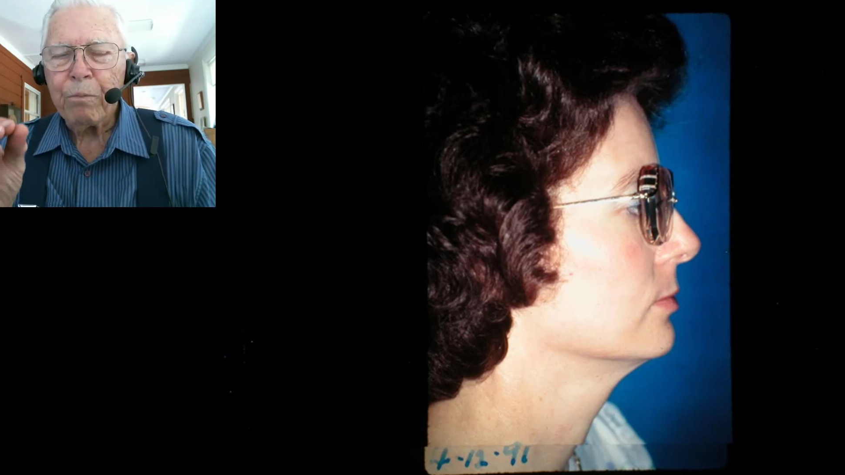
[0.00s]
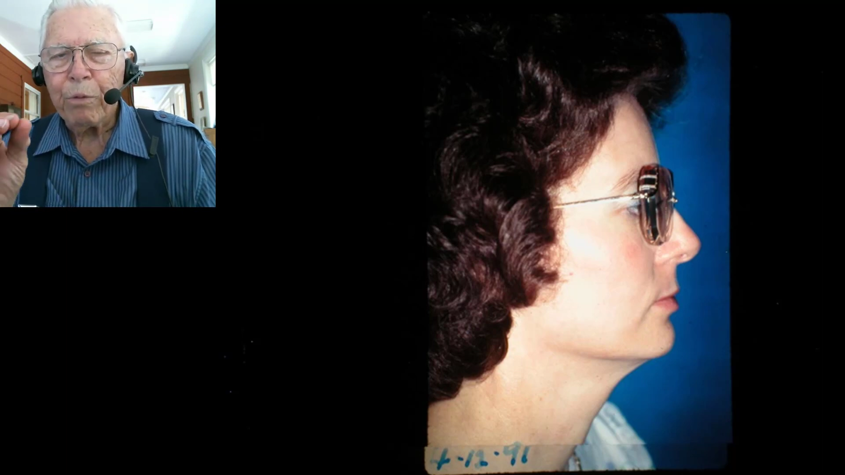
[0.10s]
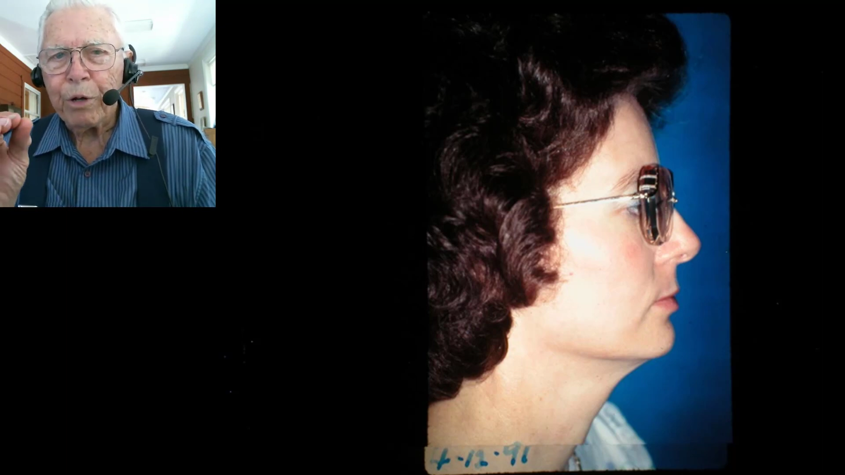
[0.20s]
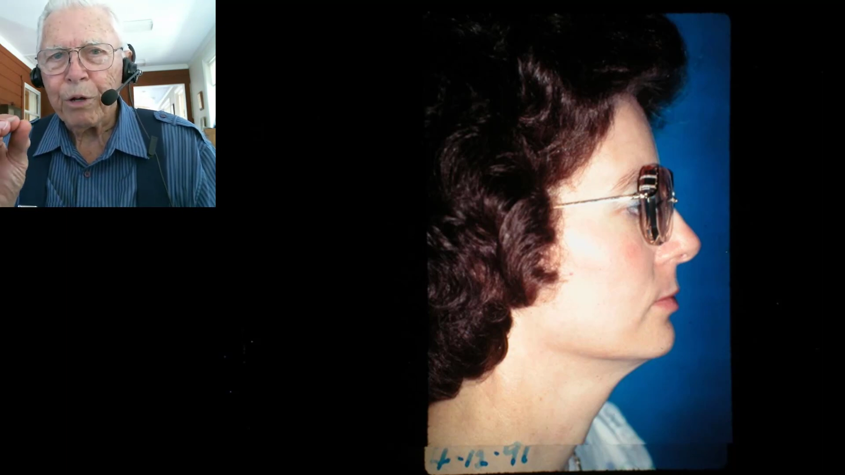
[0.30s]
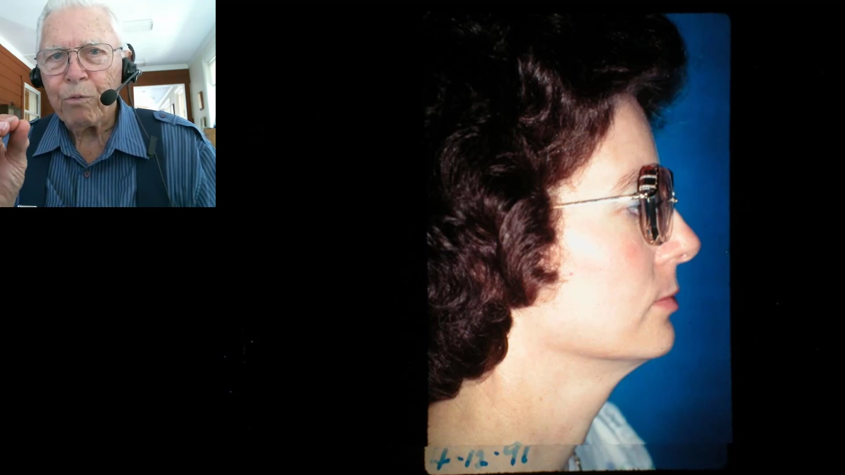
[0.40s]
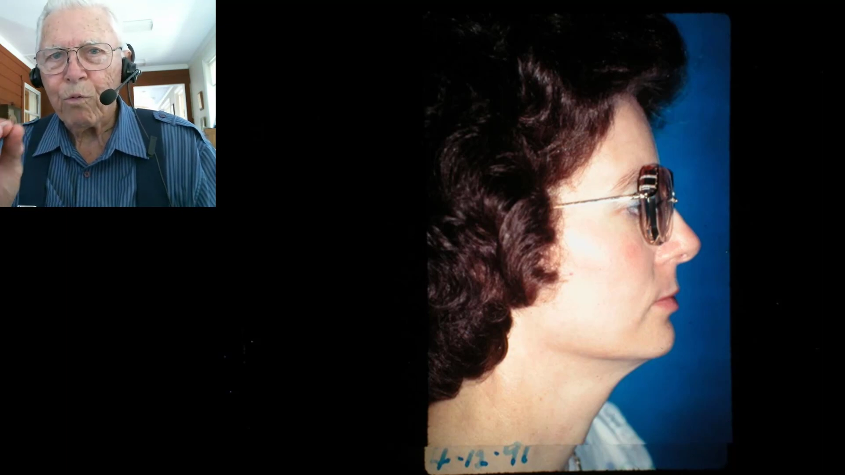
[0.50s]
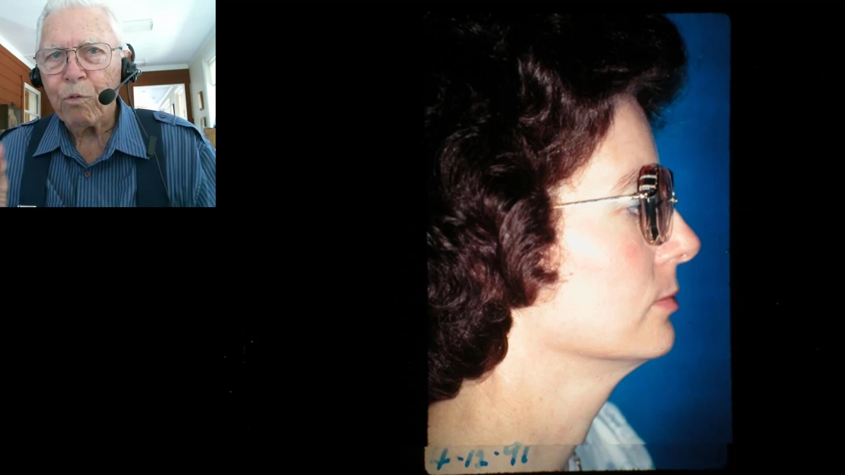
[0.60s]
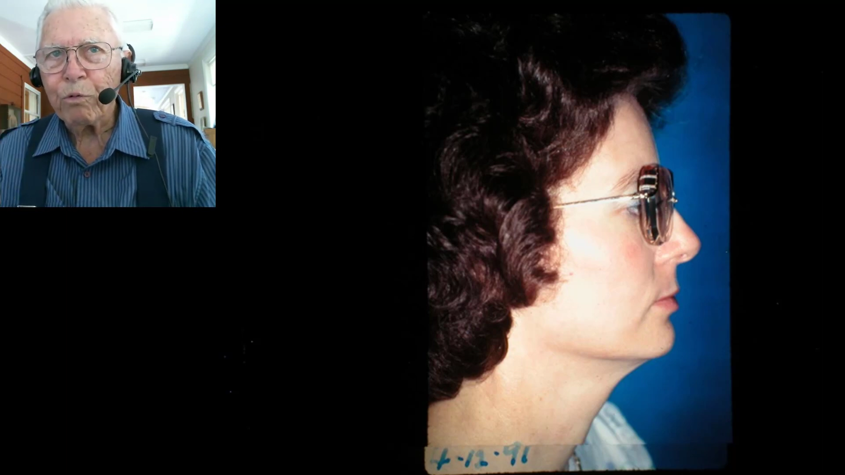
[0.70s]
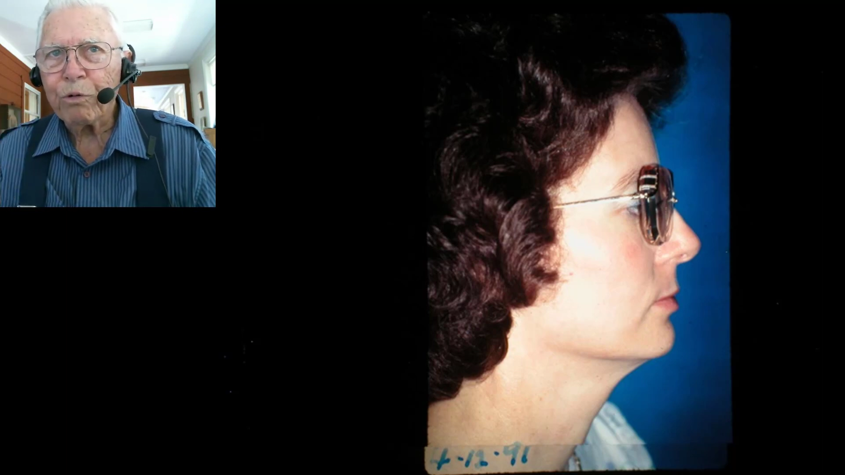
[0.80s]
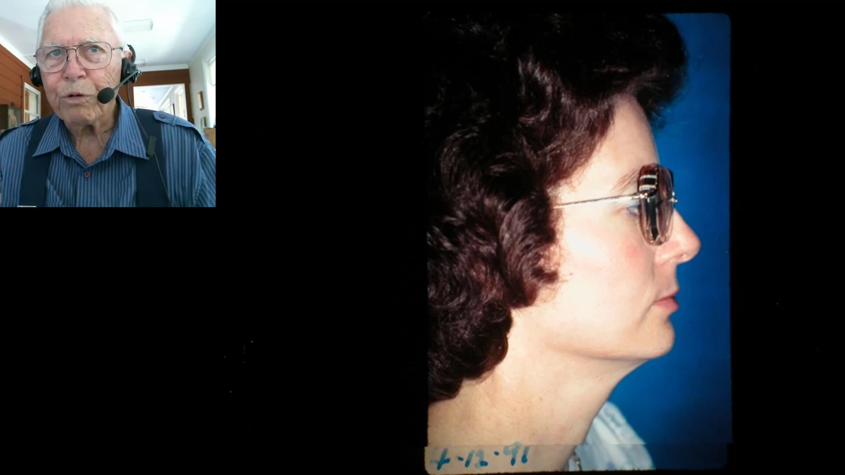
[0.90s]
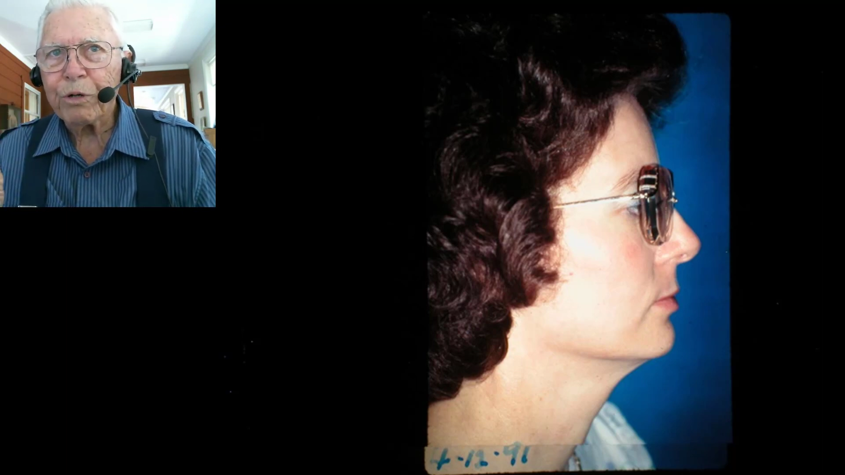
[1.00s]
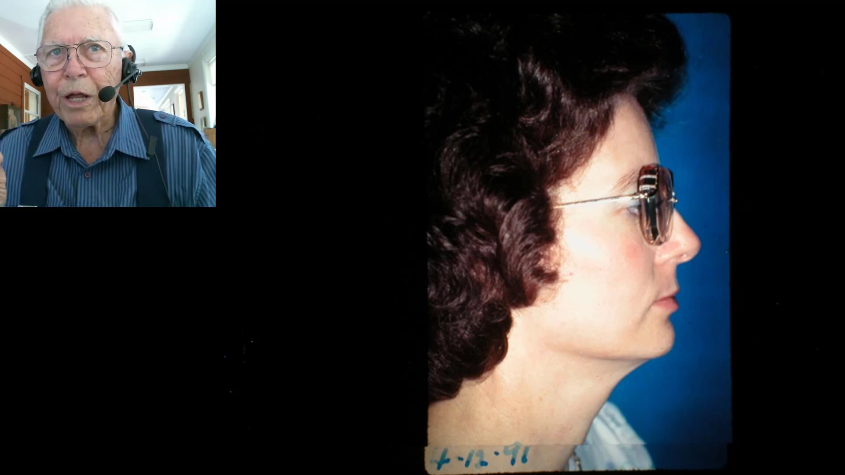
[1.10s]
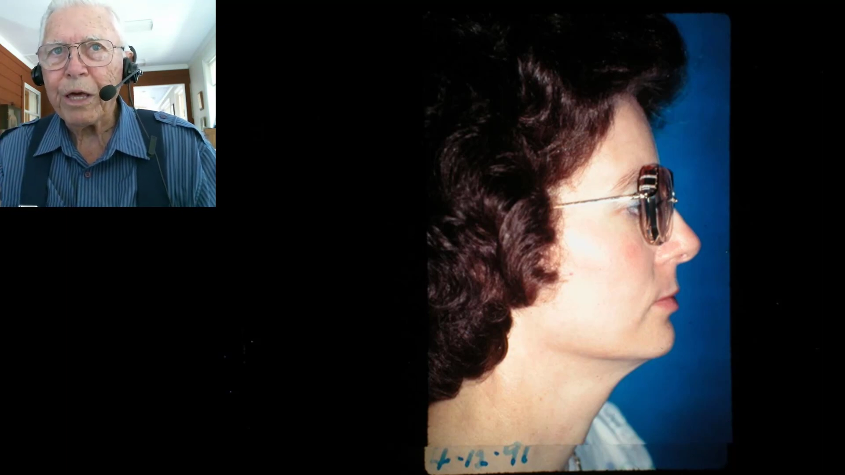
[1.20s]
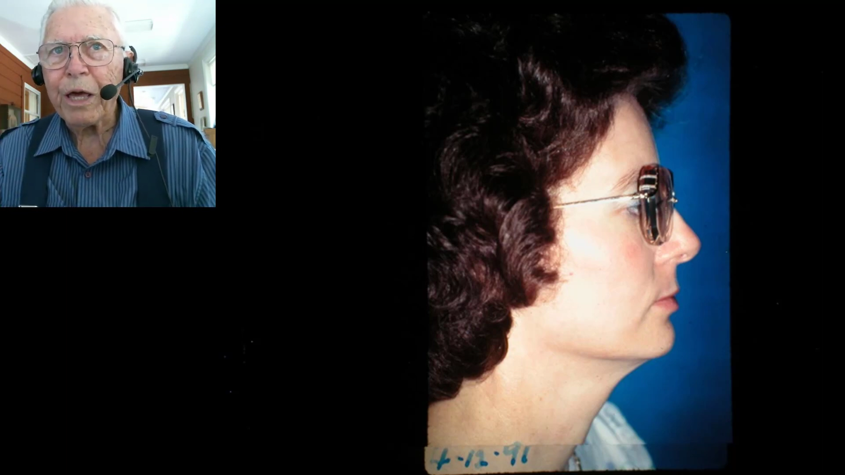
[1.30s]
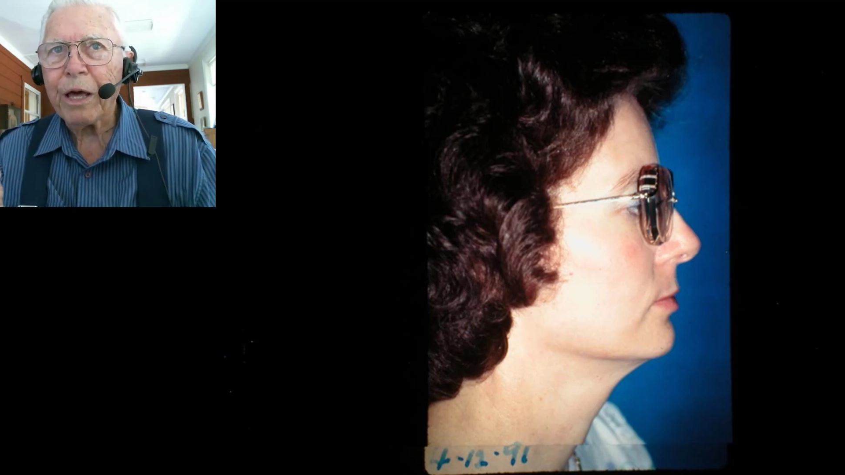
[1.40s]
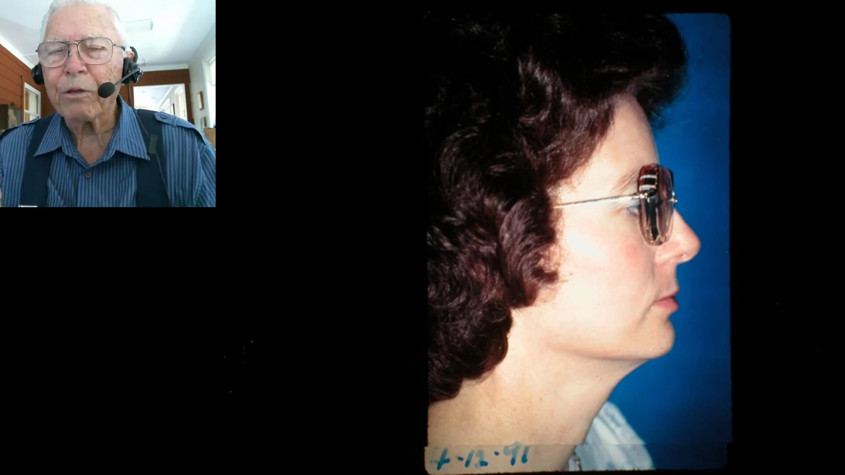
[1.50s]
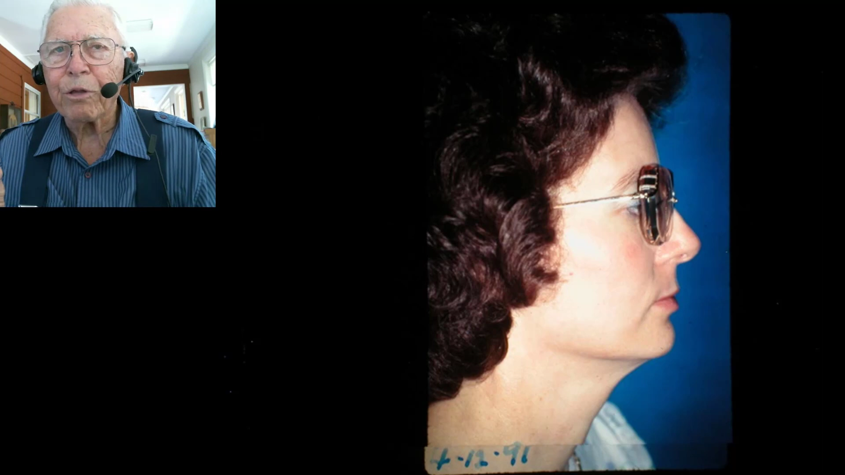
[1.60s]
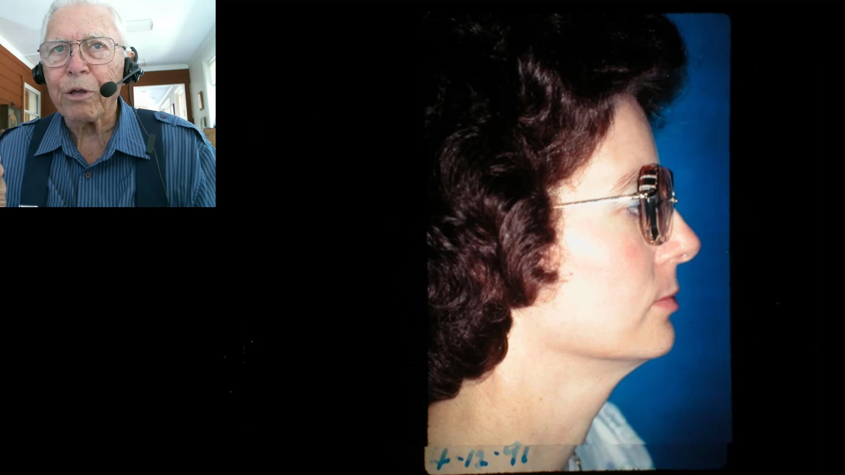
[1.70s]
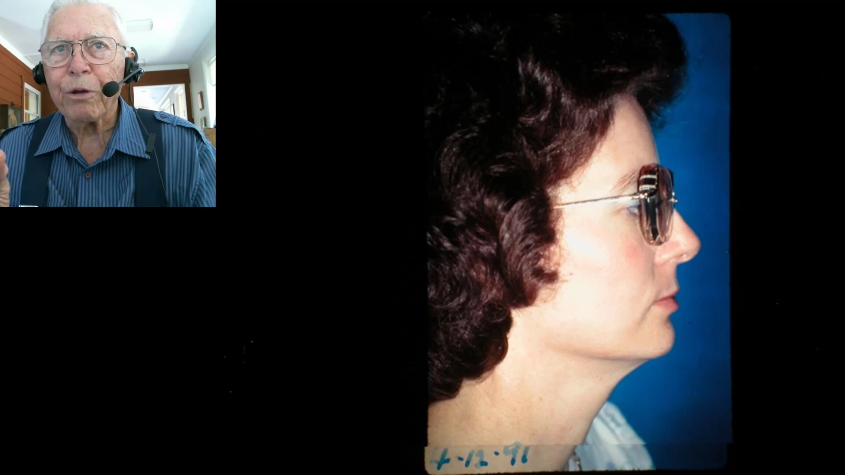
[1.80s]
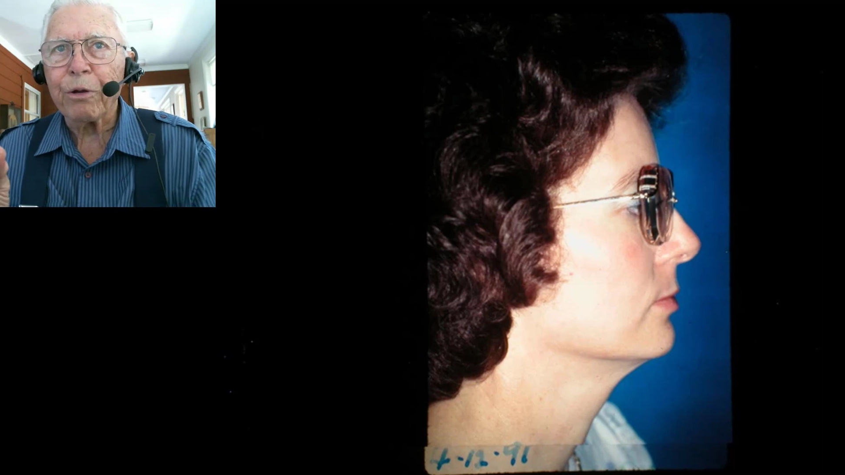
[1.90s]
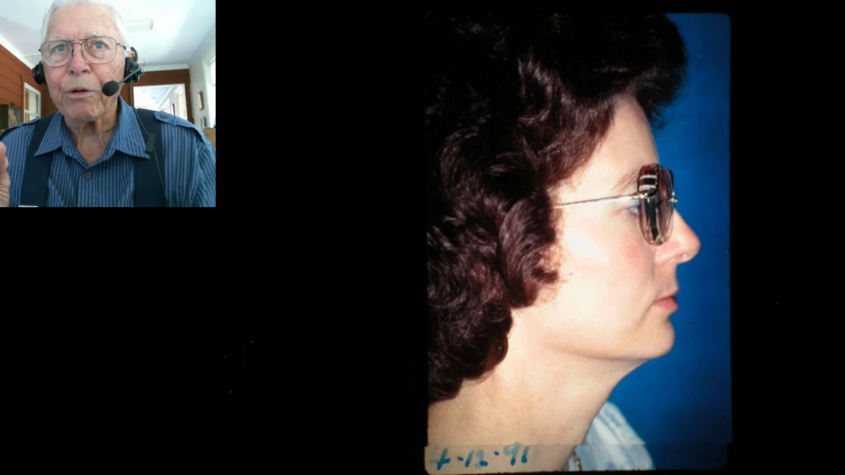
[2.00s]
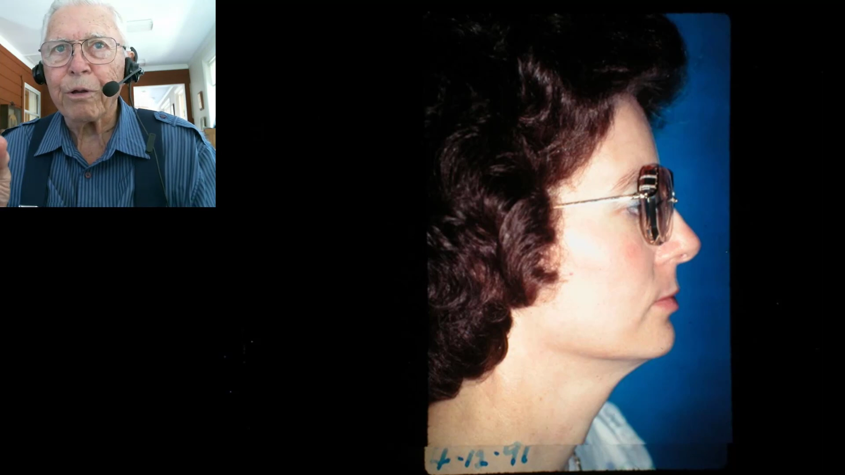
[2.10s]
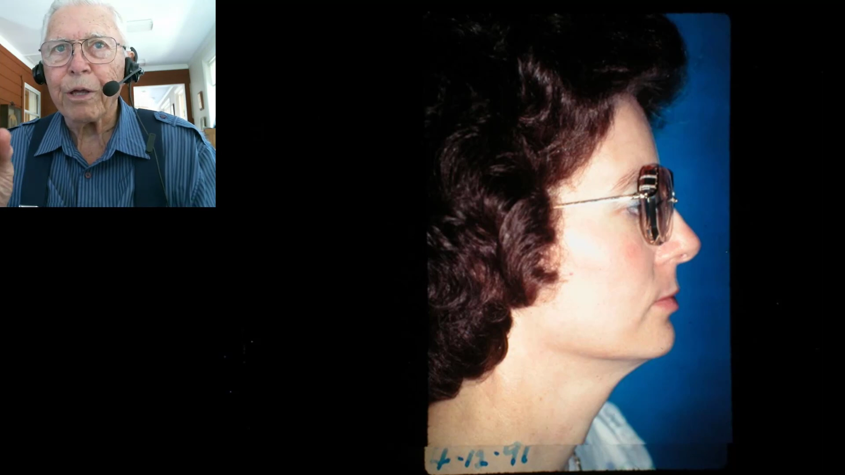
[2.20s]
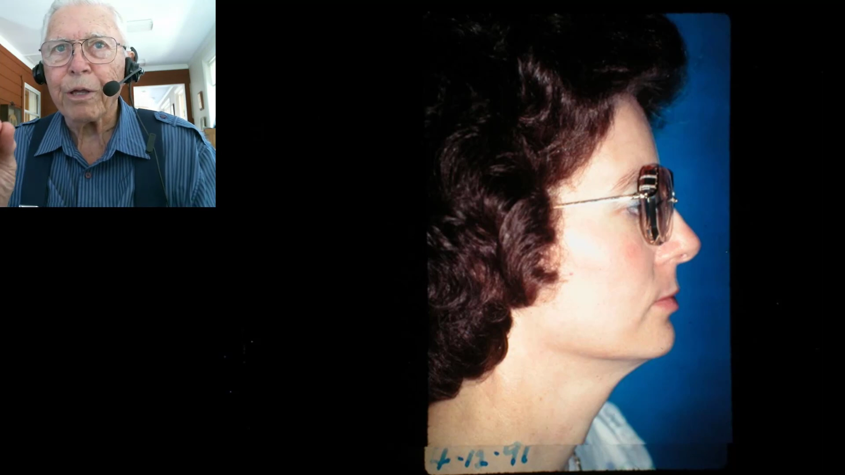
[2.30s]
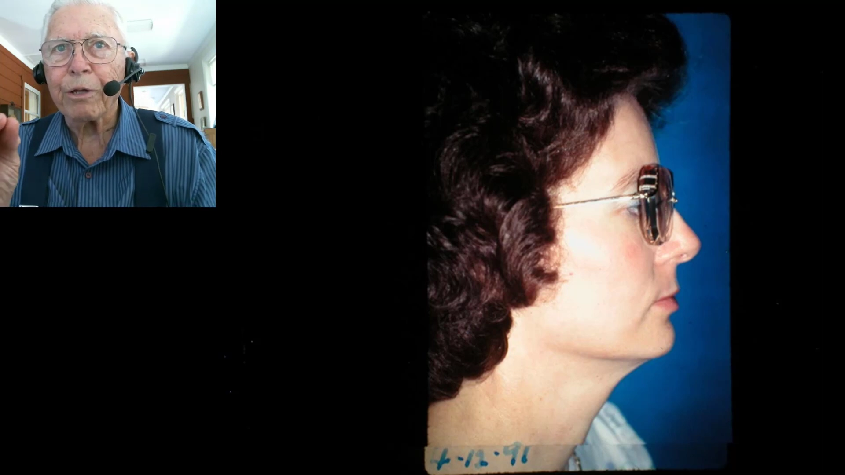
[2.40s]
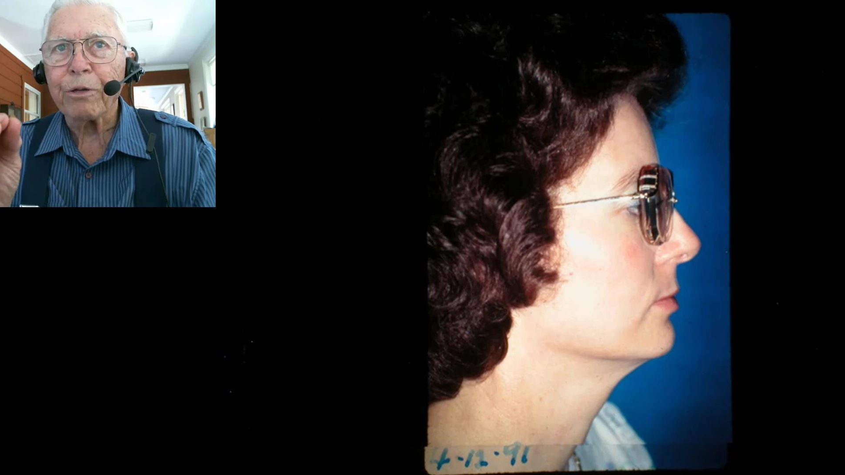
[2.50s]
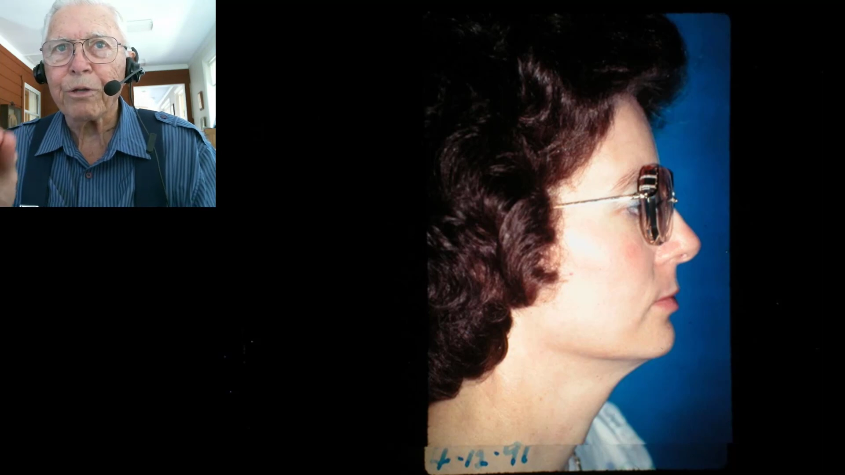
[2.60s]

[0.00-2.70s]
But it won't stay out there and